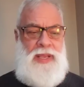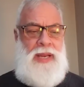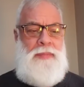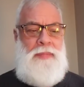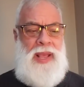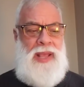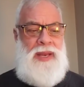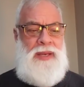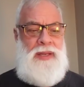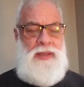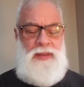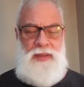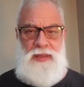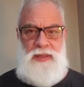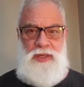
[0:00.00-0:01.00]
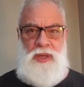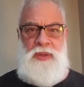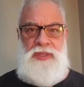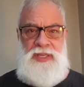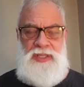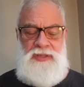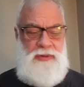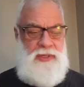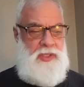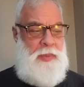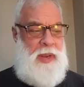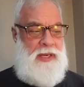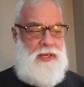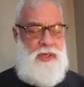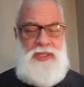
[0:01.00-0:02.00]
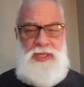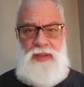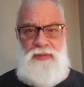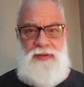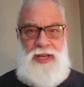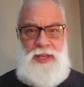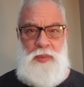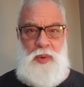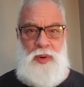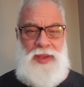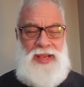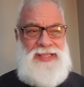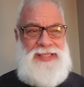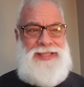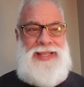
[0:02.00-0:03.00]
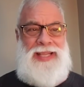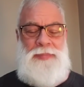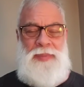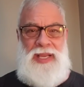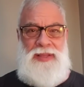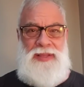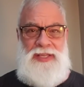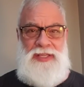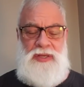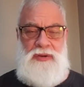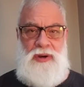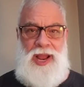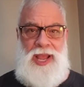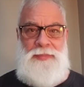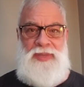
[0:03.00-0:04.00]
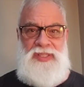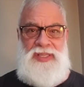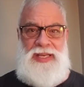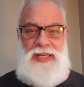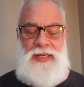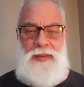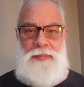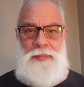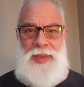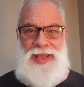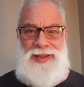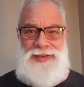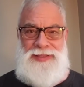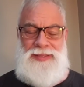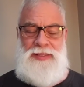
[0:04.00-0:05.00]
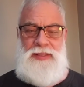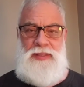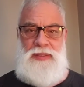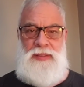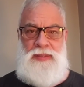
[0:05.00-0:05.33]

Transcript: And men, don't disrespect yourself anymore by sleeping in these crime scene beds.